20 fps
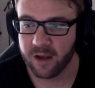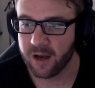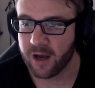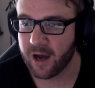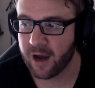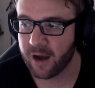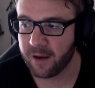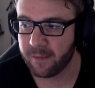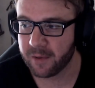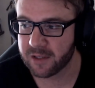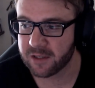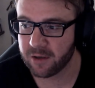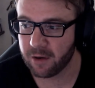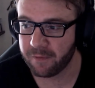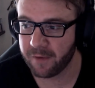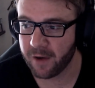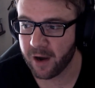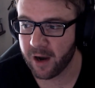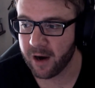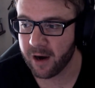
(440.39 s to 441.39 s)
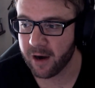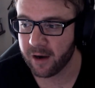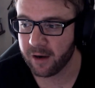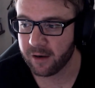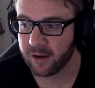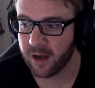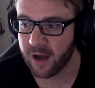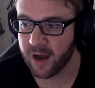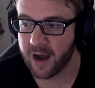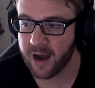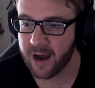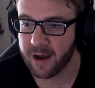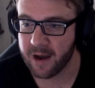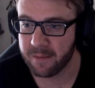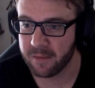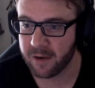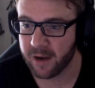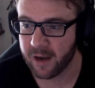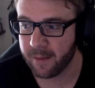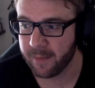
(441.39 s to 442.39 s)
Um, but so far,
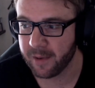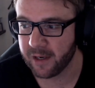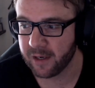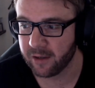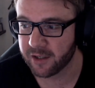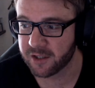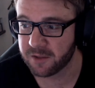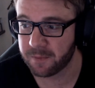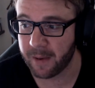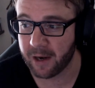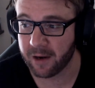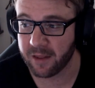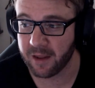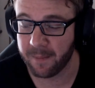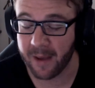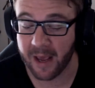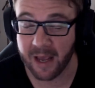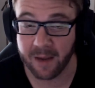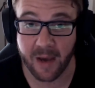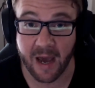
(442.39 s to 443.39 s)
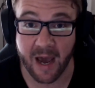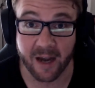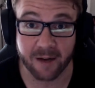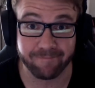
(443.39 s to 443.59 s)
um, I mean, it looks better than Payback.